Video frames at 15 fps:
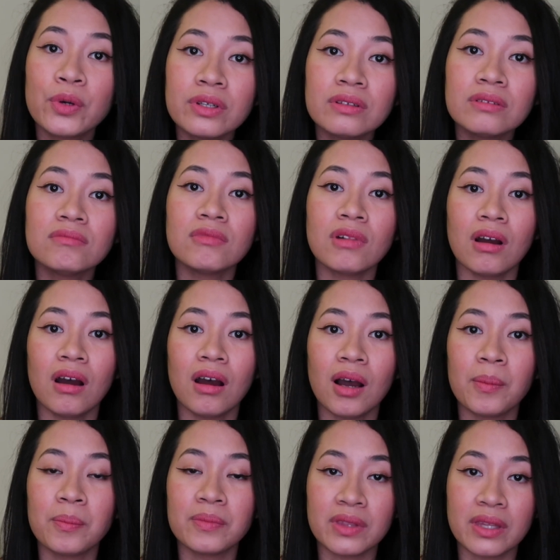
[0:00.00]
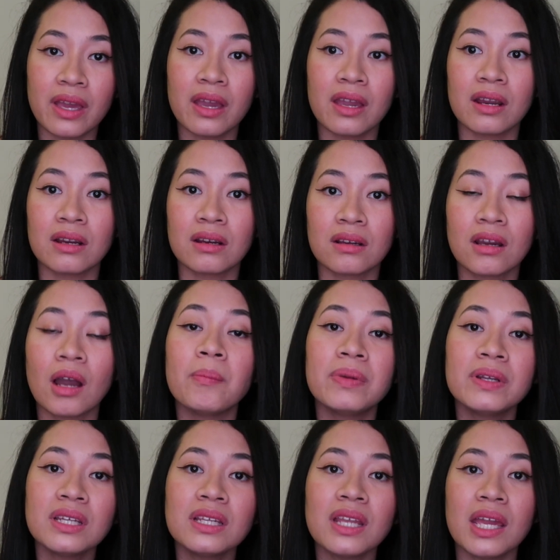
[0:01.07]
put their
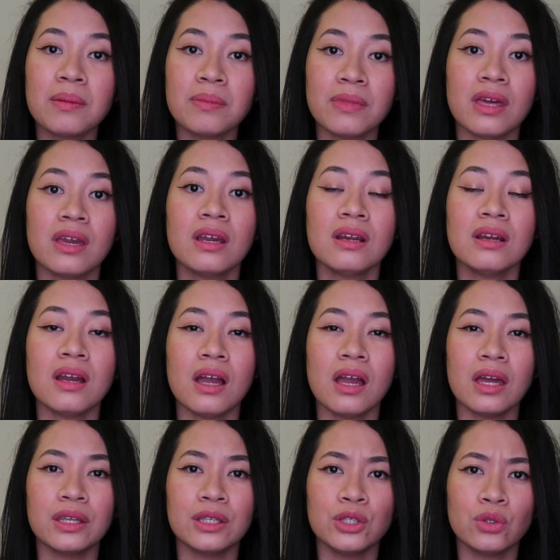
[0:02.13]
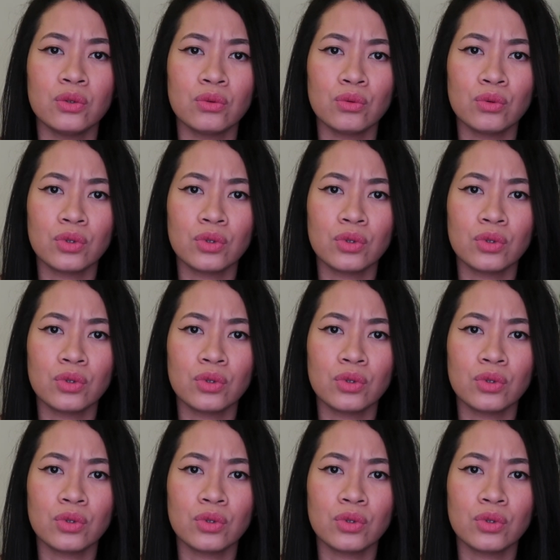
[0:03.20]
company name there, and you